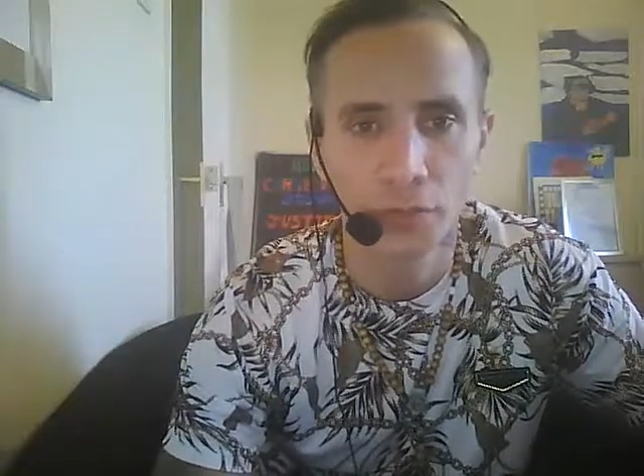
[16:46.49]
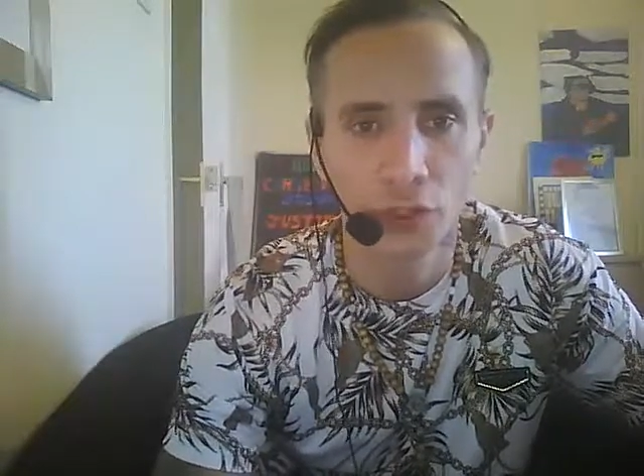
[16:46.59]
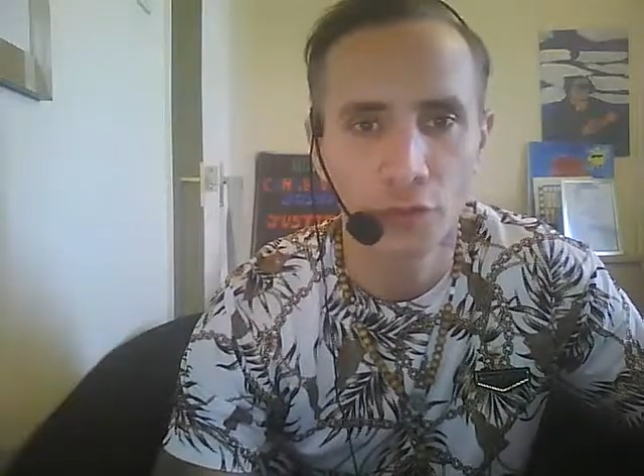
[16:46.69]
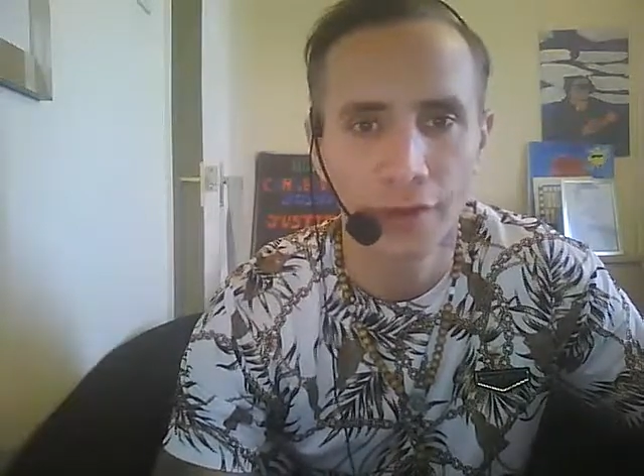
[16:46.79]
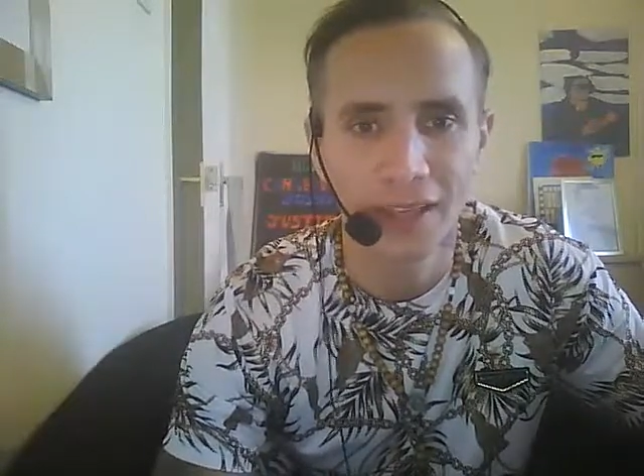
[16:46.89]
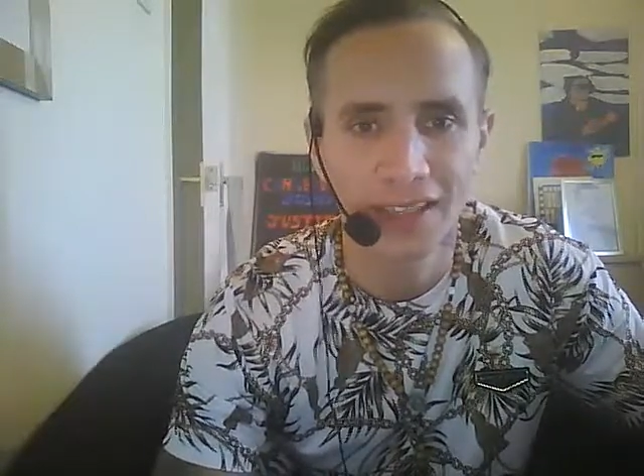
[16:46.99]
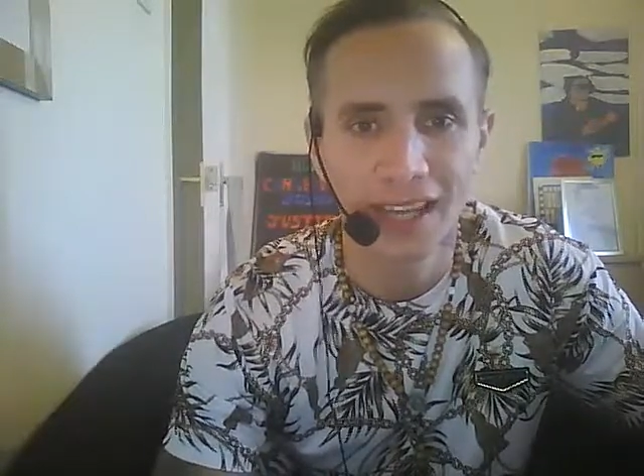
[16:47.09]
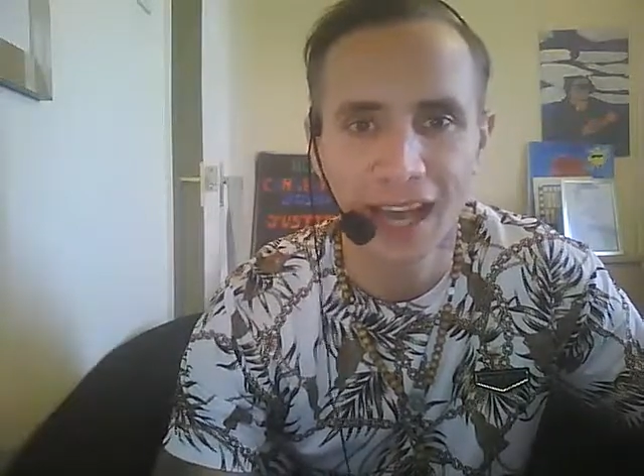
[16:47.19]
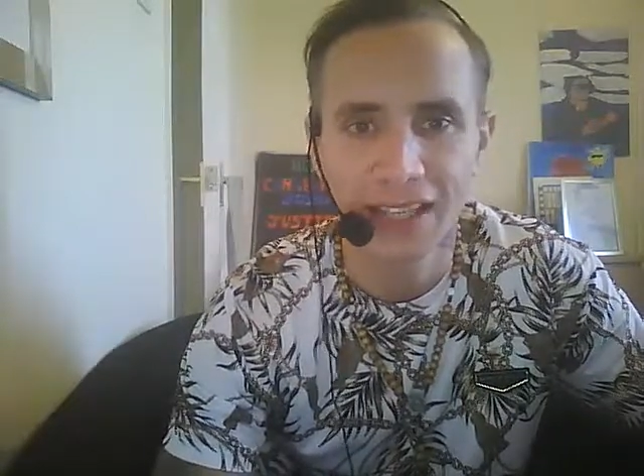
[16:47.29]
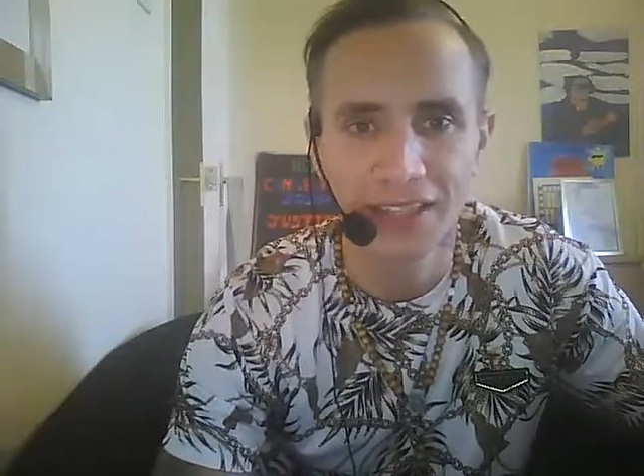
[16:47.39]

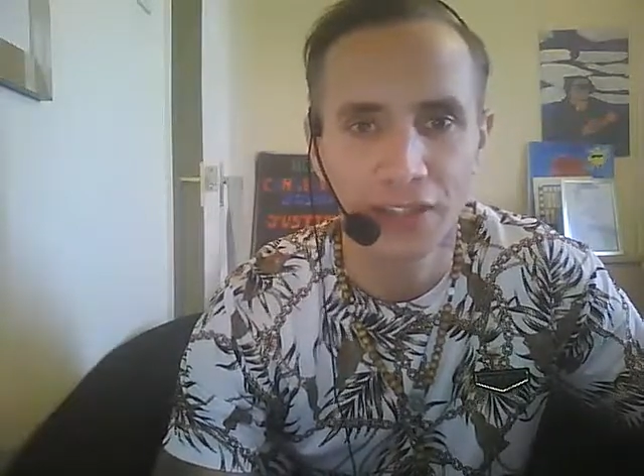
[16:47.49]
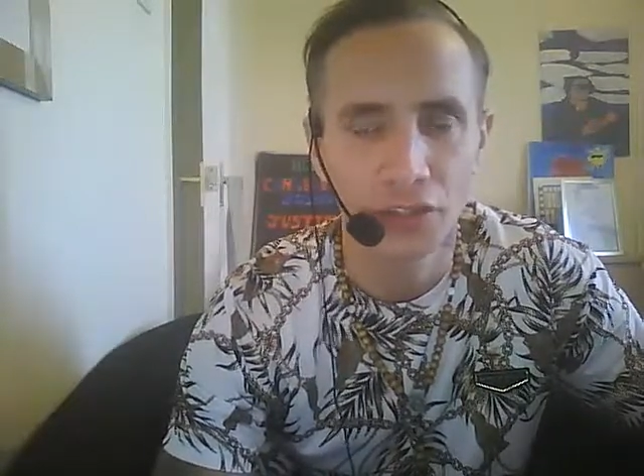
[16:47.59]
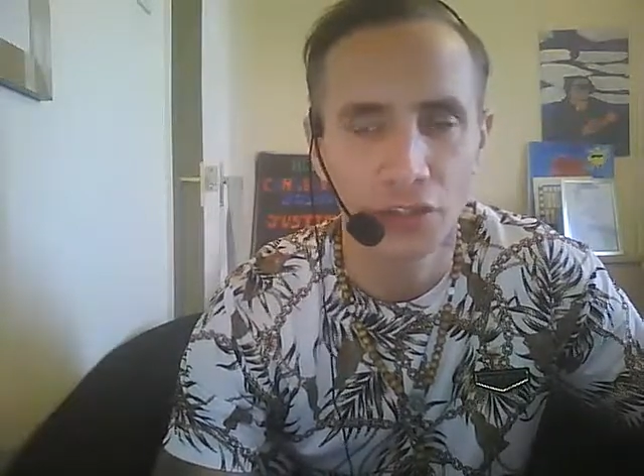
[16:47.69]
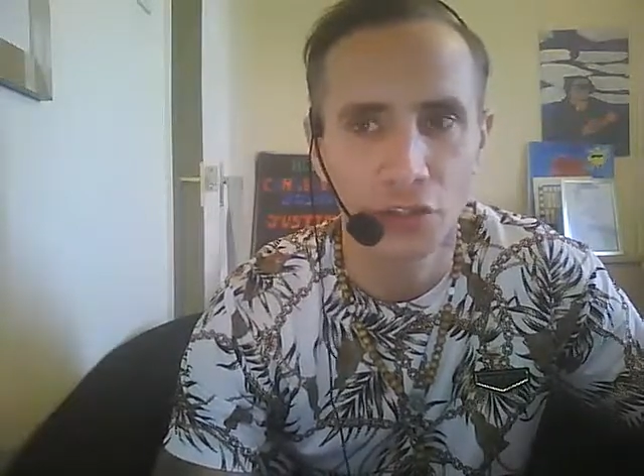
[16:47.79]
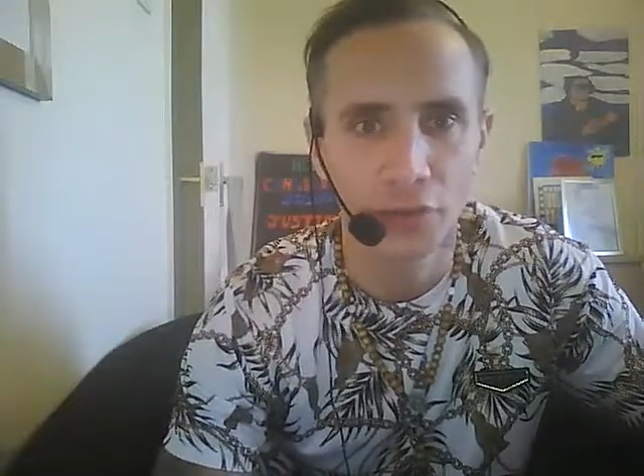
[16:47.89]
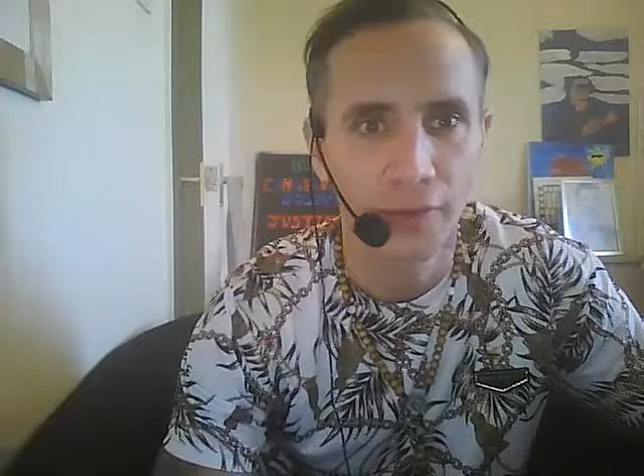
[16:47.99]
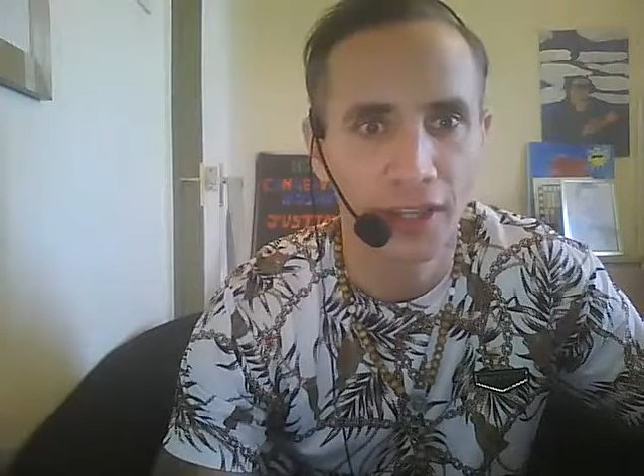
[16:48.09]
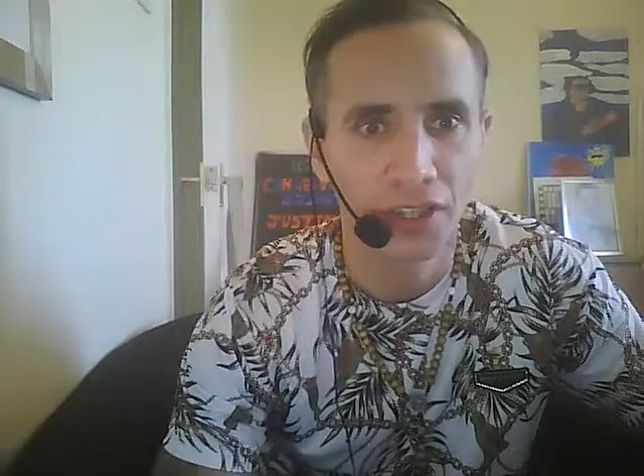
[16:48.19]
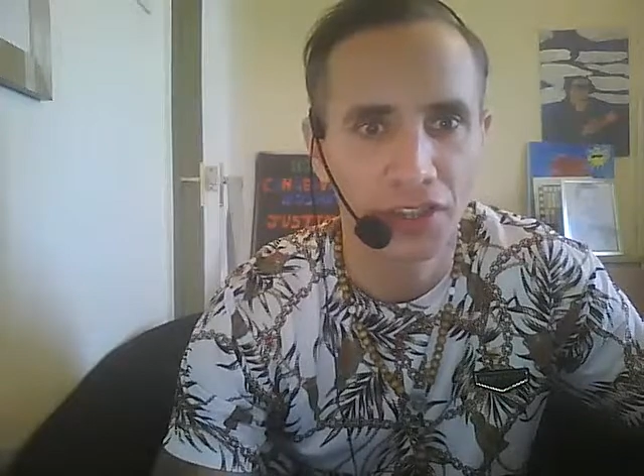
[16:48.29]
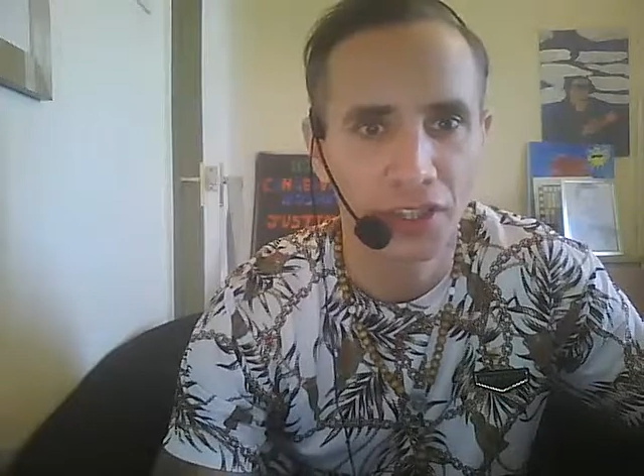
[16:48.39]
2008 to
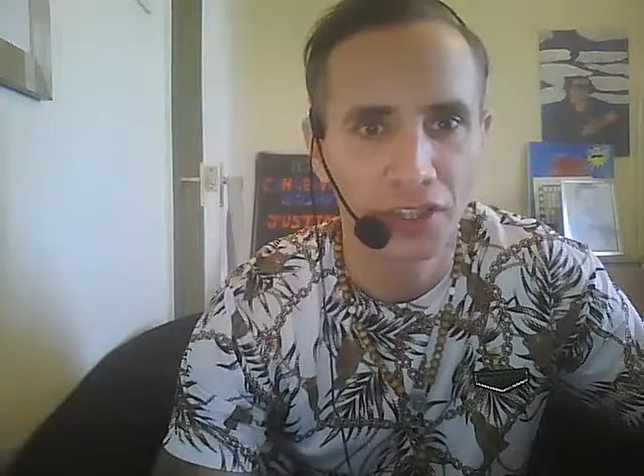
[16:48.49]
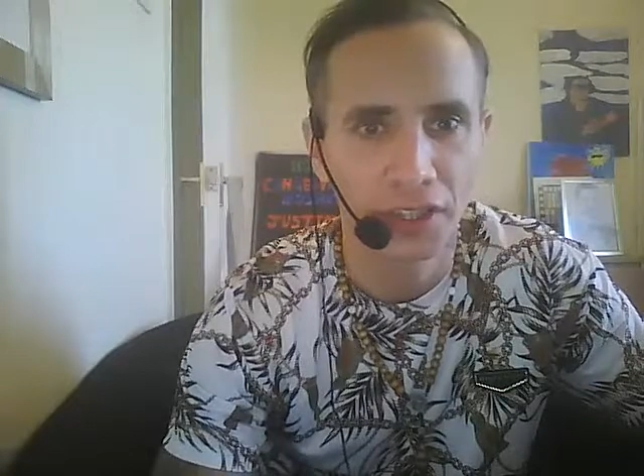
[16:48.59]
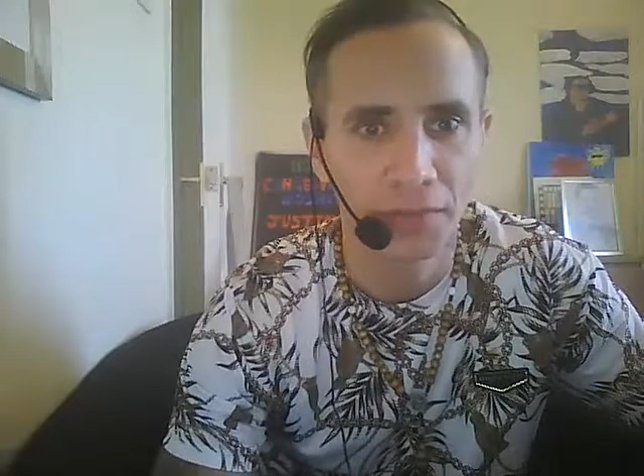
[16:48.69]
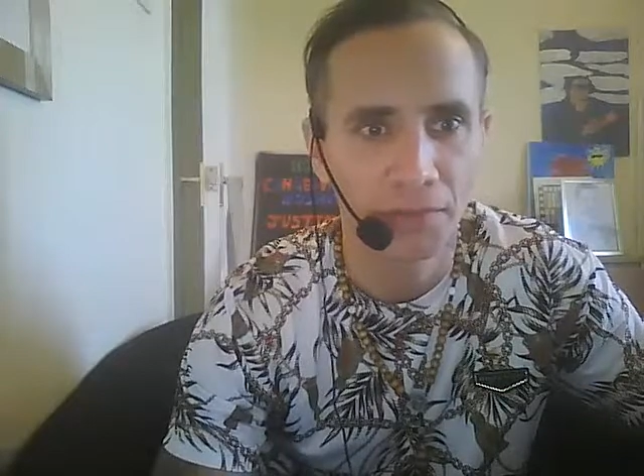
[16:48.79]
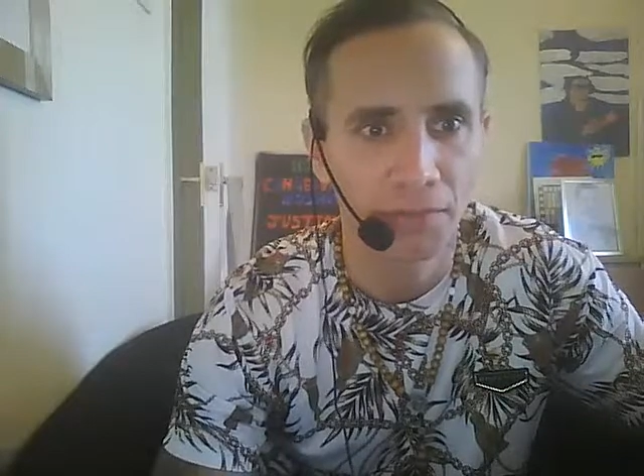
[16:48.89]
2016.